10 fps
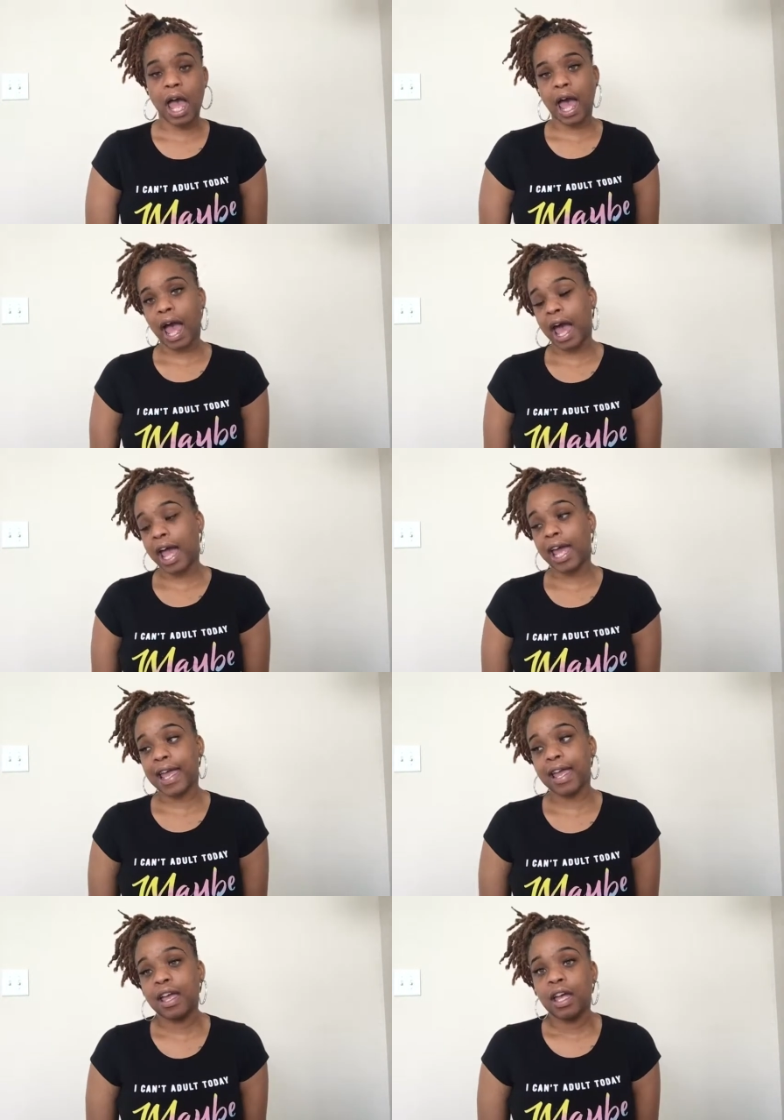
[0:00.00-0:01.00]

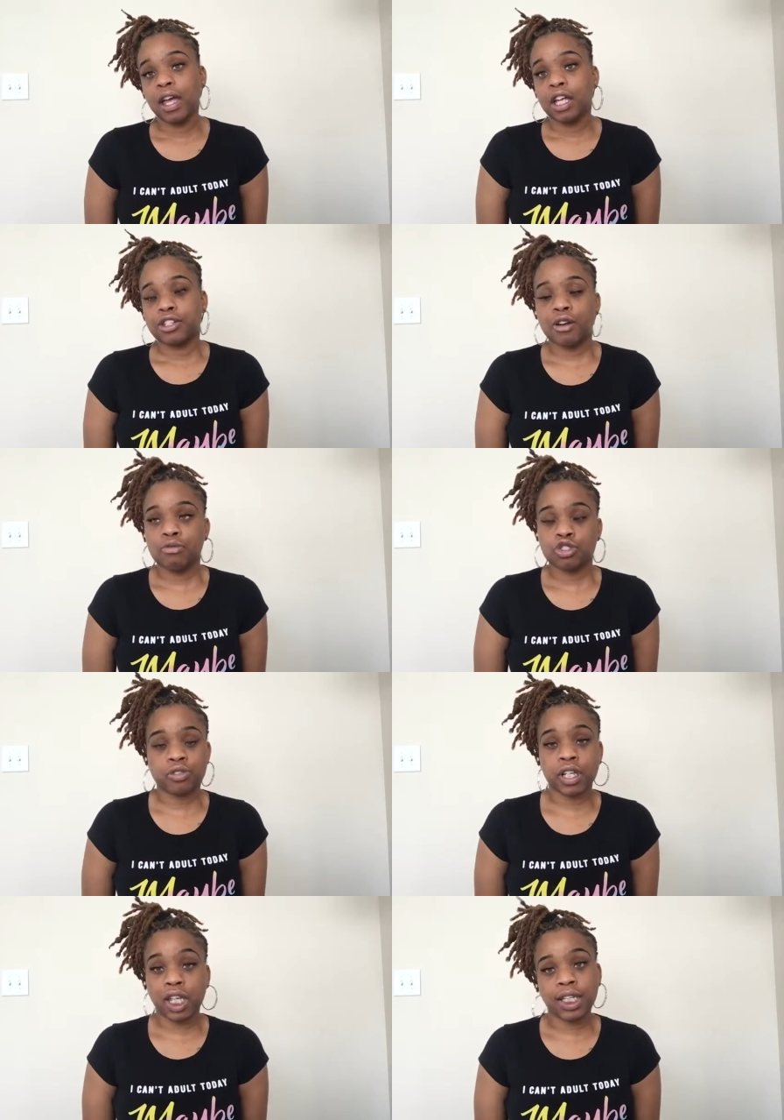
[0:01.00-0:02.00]
I don't
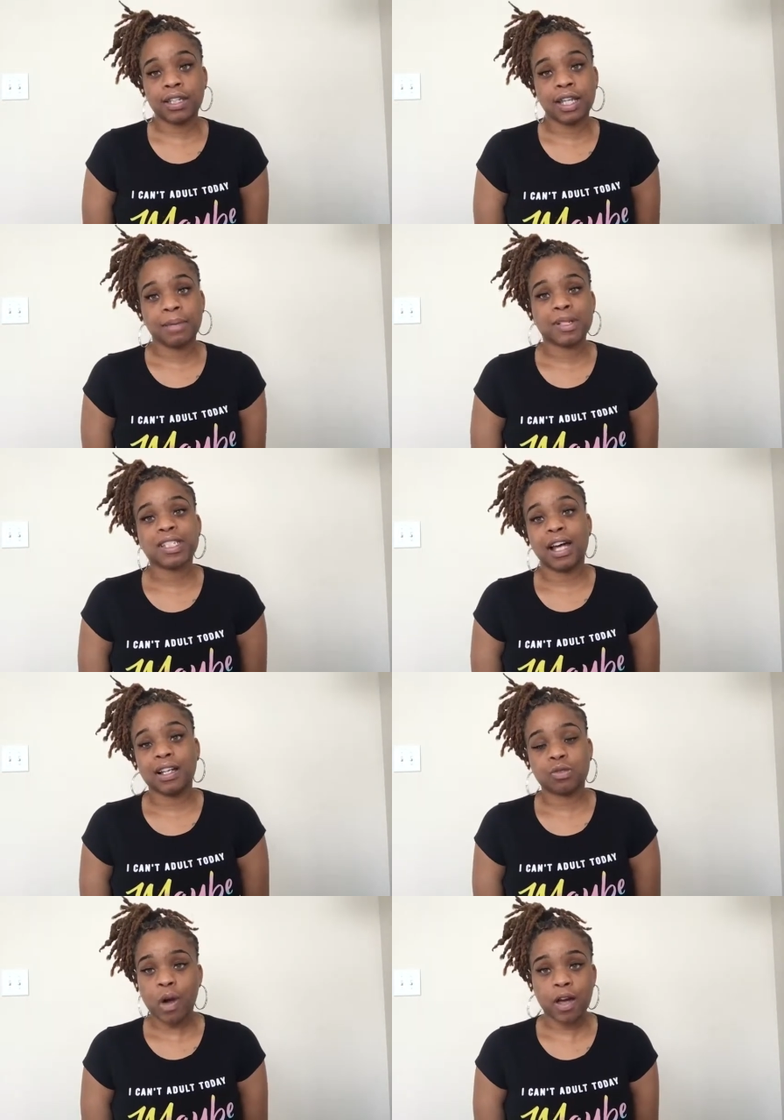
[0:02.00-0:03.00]
drink anything
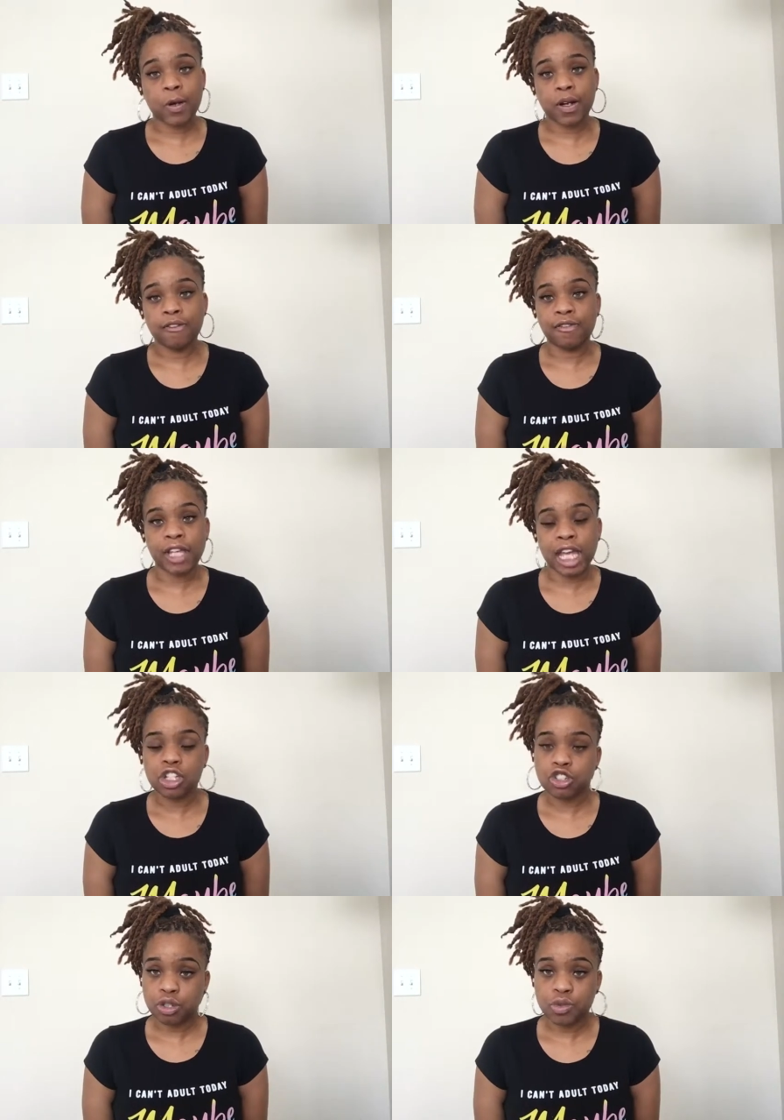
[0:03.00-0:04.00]
besides water and
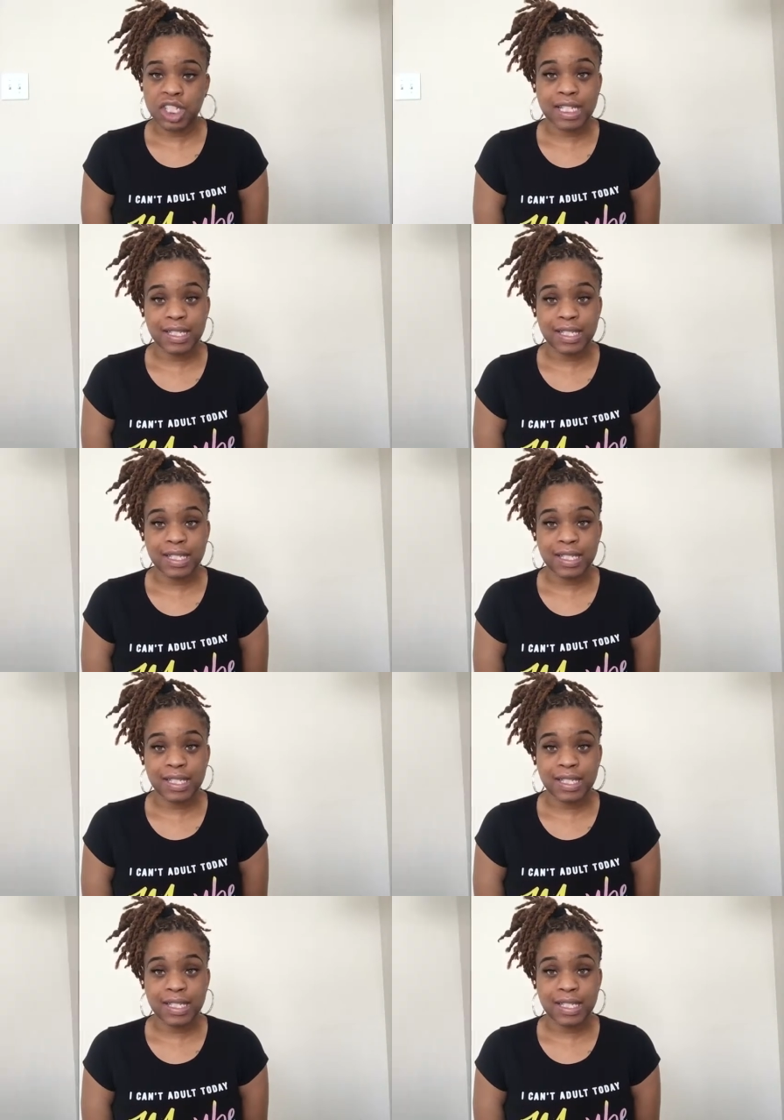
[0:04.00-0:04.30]
V8 juice and